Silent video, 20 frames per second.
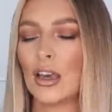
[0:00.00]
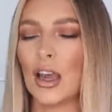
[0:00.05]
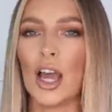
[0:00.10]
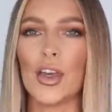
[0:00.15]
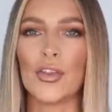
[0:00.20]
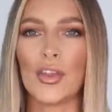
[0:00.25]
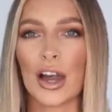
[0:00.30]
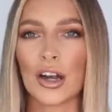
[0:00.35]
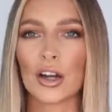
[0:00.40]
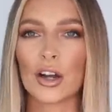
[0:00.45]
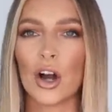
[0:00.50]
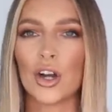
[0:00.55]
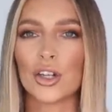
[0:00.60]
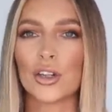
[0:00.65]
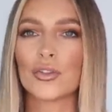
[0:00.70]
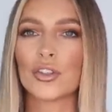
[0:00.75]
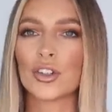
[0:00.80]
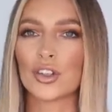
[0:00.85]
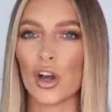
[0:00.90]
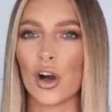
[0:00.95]
and that kind
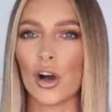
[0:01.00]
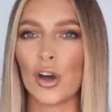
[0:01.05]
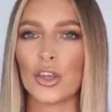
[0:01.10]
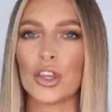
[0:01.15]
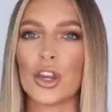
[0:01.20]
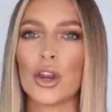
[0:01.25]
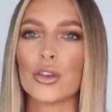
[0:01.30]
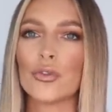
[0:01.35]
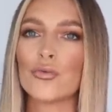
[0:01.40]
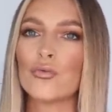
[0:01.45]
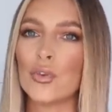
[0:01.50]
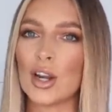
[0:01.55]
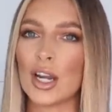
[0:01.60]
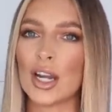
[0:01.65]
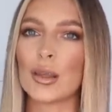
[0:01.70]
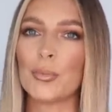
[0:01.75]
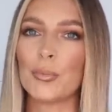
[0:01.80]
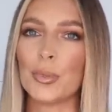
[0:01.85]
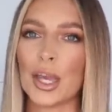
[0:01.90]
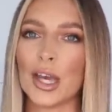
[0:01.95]
of style, you know, the
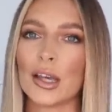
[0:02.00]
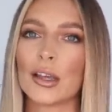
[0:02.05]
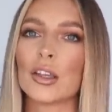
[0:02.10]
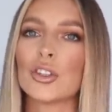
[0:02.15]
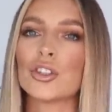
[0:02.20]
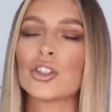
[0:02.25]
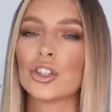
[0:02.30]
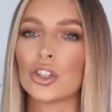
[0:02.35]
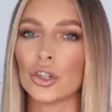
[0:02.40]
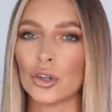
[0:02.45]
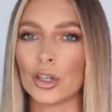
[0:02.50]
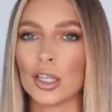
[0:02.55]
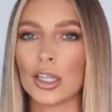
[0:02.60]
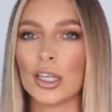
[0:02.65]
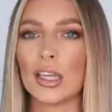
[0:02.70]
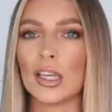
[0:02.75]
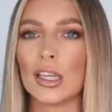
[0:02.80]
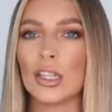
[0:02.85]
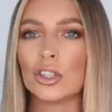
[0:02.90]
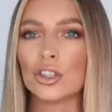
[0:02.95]
really big
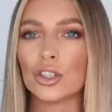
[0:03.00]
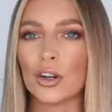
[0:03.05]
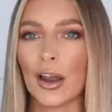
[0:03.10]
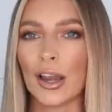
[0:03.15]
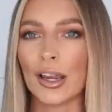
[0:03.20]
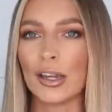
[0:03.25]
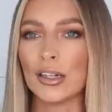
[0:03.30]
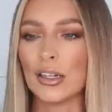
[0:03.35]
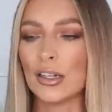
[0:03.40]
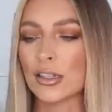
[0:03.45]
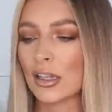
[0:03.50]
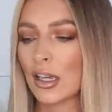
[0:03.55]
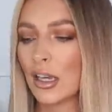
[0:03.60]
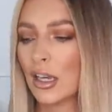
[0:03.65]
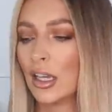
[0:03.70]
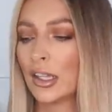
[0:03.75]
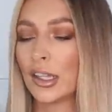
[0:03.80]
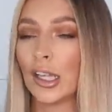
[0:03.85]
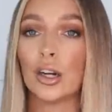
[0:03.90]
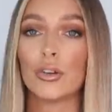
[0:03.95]
chunky trainers,
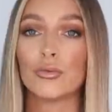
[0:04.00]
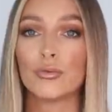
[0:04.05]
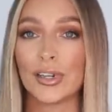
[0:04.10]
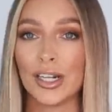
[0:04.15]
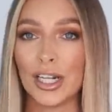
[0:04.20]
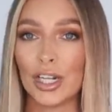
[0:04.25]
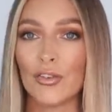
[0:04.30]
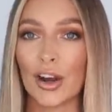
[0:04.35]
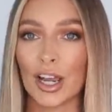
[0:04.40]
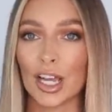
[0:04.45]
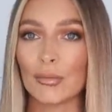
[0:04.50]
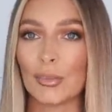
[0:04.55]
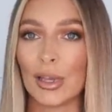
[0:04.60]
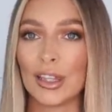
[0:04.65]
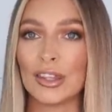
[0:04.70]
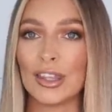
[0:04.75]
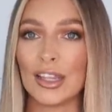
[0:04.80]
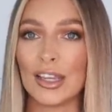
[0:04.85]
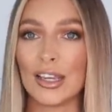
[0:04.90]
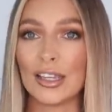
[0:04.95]
then I really
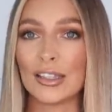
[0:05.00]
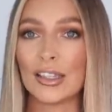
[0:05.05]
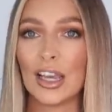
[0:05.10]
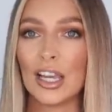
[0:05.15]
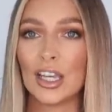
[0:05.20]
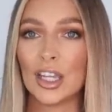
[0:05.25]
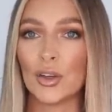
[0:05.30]
recommend these.